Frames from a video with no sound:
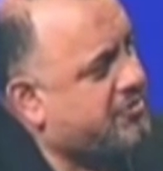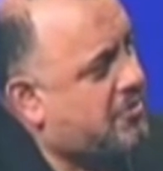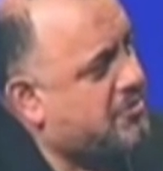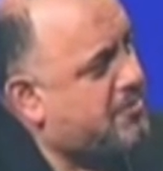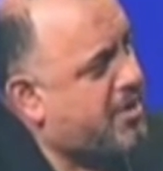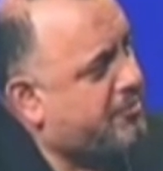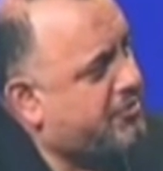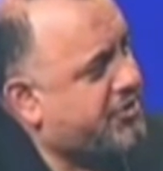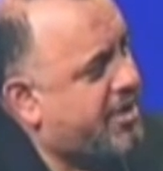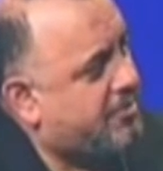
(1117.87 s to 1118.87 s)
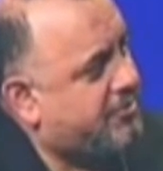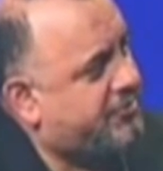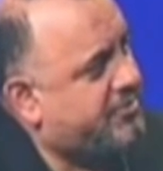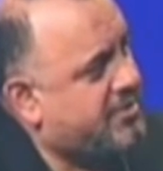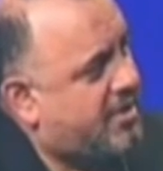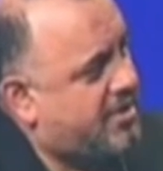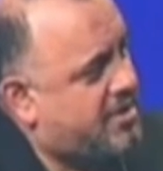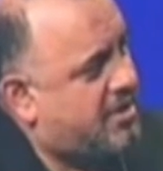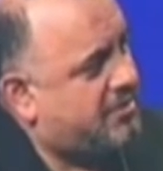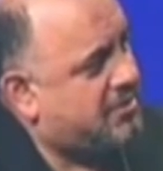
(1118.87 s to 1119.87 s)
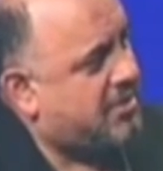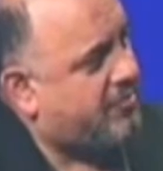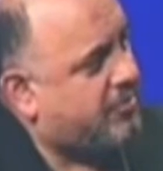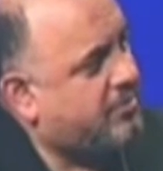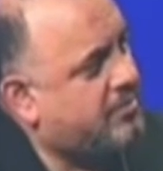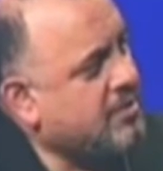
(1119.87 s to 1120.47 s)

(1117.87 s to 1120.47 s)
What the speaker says: along the microchannels on a colony level.